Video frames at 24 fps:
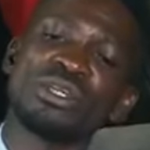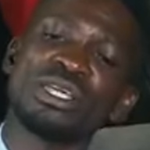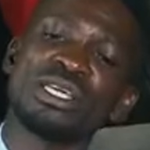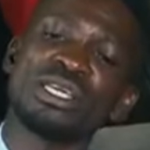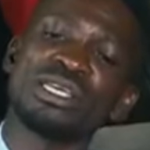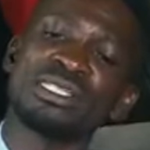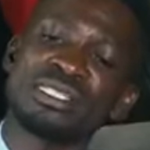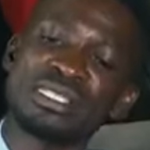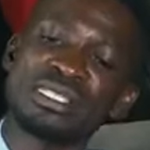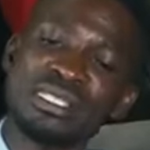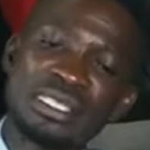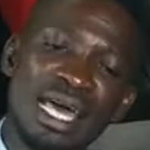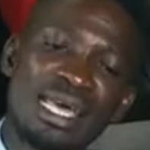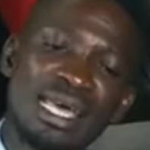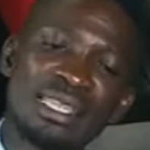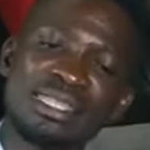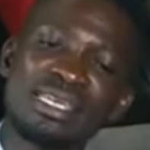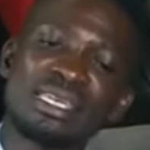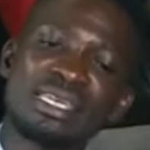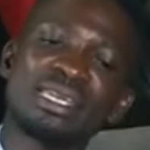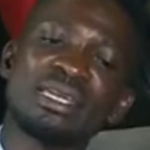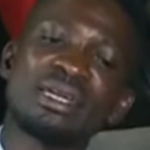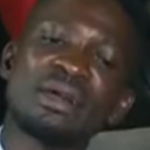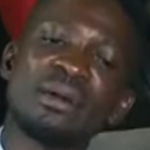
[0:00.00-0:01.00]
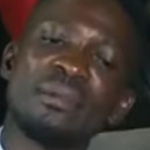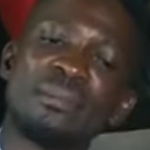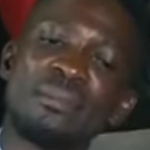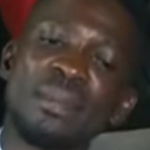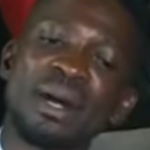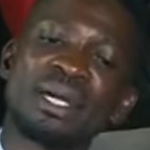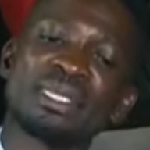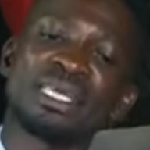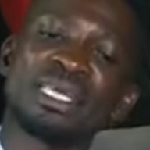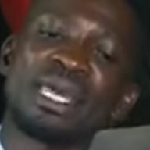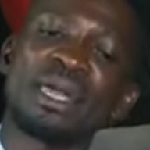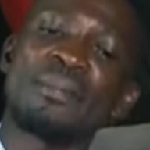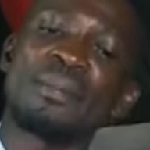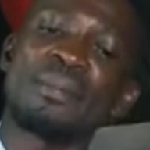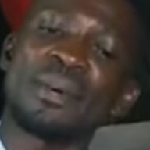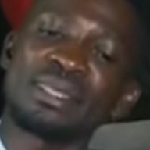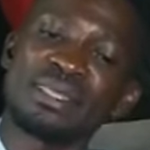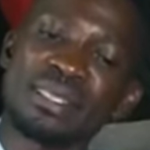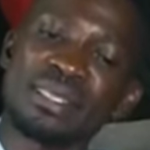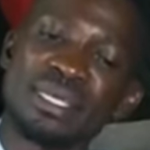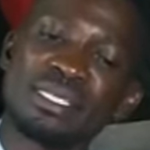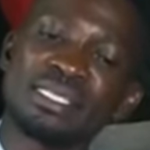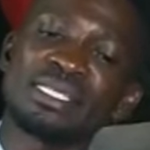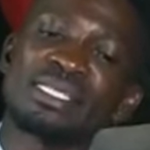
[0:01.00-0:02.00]
is nothing but a
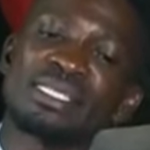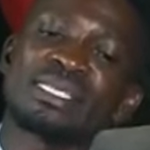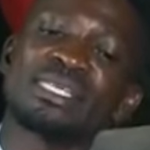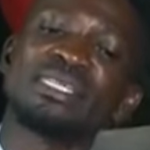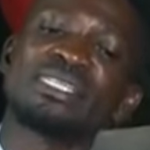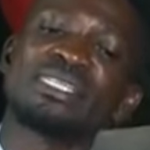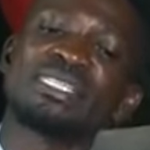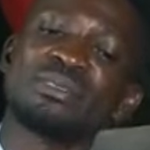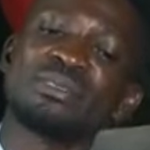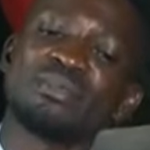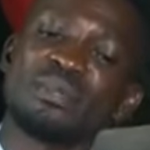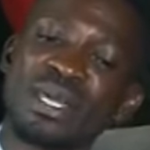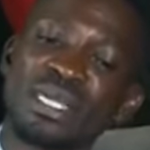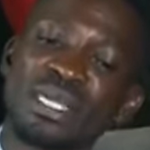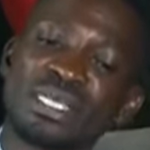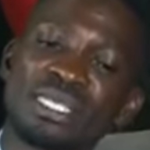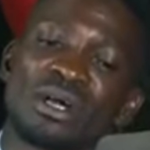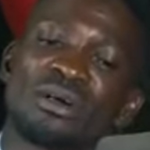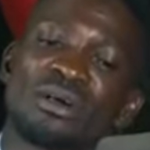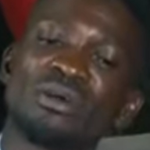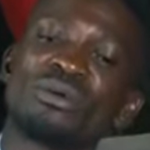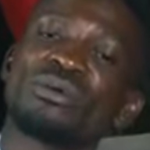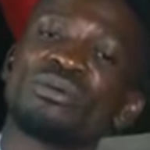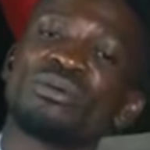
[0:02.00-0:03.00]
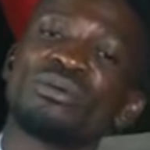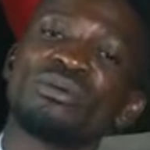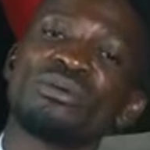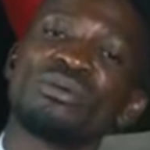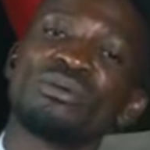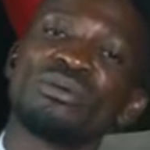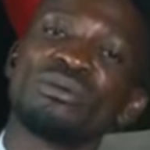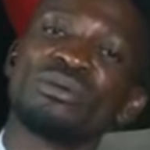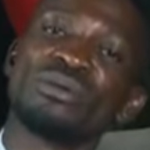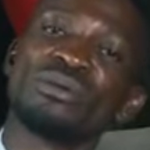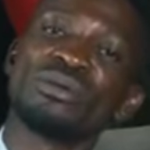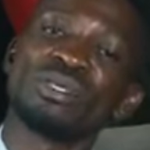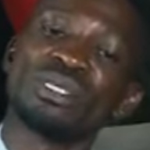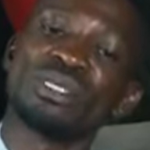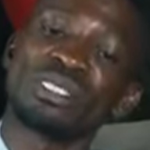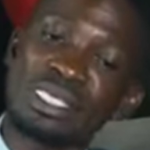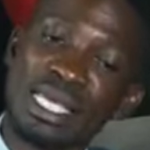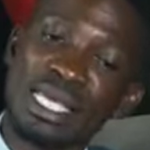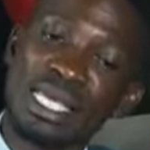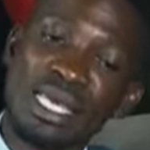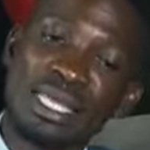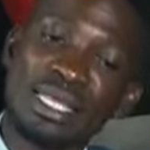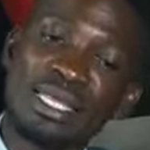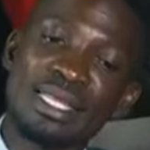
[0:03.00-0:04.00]
pathetic spectacle." He
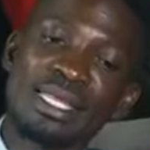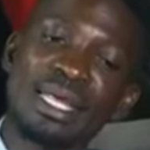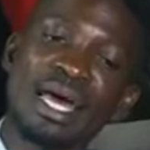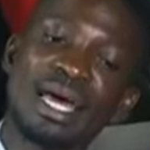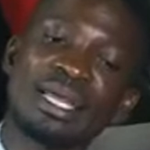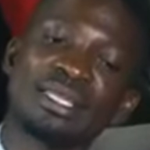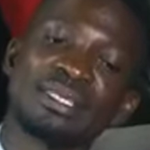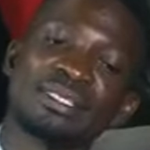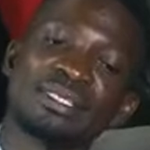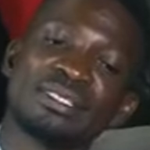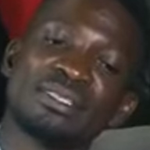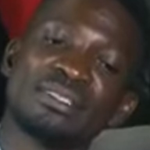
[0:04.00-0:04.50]
said that,